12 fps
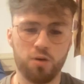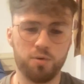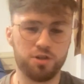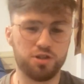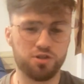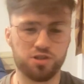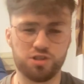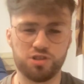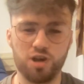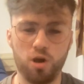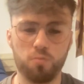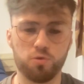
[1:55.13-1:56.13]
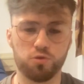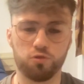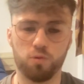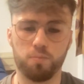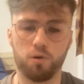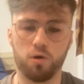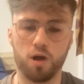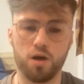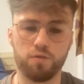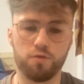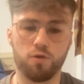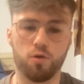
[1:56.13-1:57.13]
which is just so much football
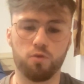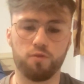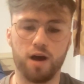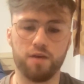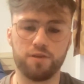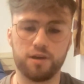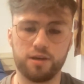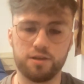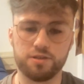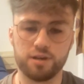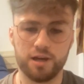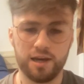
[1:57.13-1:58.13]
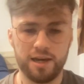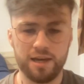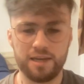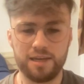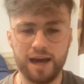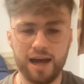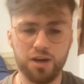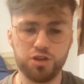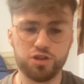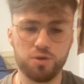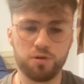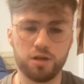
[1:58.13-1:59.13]
over 4 or 5 years. He has
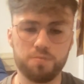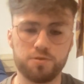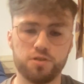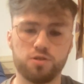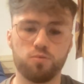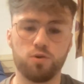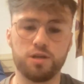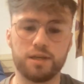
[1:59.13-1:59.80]
shown glimpses of what he